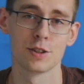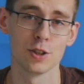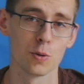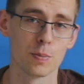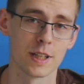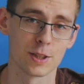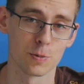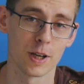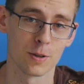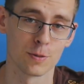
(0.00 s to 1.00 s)
is no better
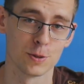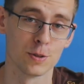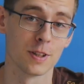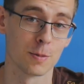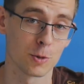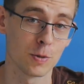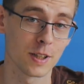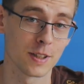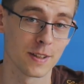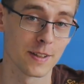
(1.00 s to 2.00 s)
way of doing them
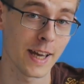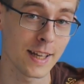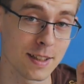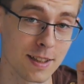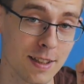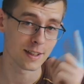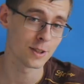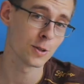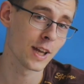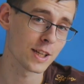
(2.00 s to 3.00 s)
quickly than,
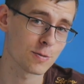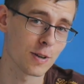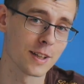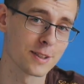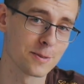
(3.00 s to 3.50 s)
you guessed right,